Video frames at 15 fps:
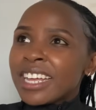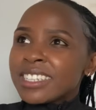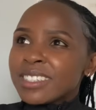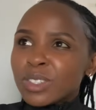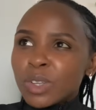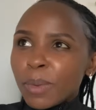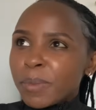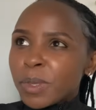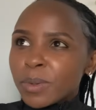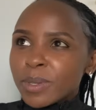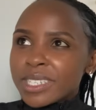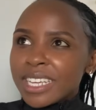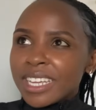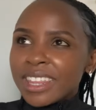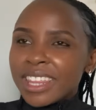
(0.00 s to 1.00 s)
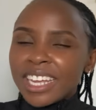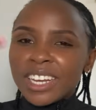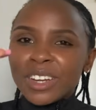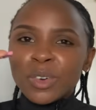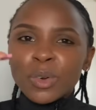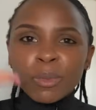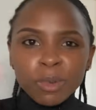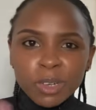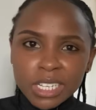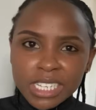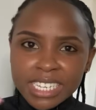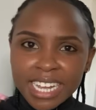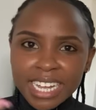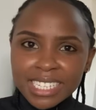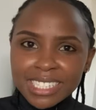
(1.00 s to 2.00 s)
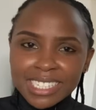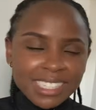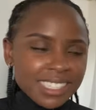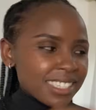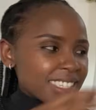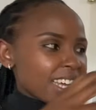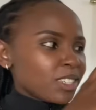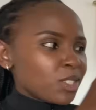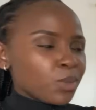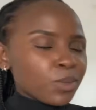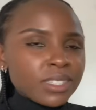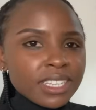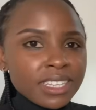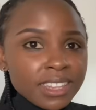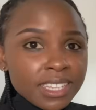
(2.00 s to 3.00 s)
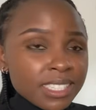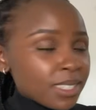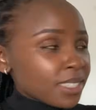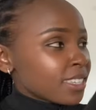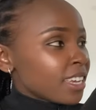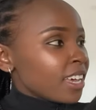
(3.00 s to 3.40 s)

stop using the normal jars and start using these